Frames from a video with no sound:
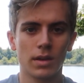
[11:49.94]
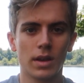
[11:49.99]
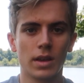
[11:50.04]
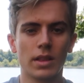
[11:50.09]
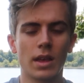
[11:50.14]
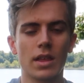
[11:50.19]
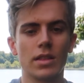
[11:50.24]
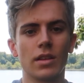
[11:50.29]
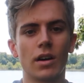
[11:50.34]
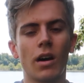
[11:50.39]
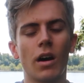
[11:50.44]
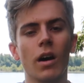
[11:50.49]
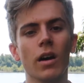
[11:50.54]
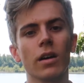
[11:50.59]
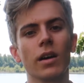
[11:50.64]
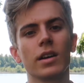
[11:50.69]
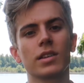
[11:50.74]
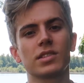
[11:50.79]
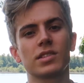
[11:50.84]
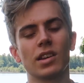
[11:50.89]
And then the
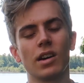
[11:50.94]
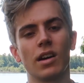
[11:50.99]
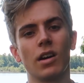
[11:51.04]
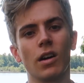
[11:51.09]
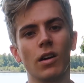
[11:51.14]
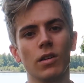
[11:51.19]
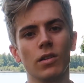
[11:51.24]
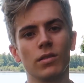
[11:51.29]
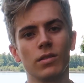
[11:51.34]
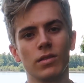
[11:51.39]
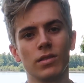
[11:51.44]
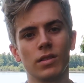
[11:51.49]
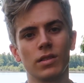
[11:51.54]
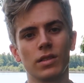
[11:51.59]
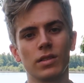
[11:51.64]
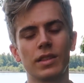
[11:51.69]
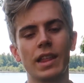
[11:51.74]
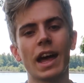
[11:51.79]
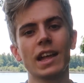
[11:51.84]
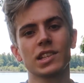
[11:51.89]
RSL,
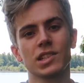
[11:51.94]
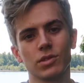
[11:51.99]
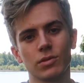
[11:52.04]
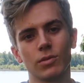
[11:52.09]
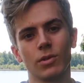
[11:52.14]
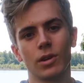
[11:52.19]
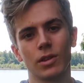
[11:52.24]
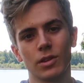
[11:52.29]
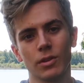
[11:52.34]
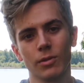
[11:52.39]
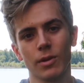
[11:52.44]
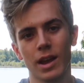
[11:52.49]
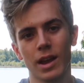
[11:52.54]
that's the one they're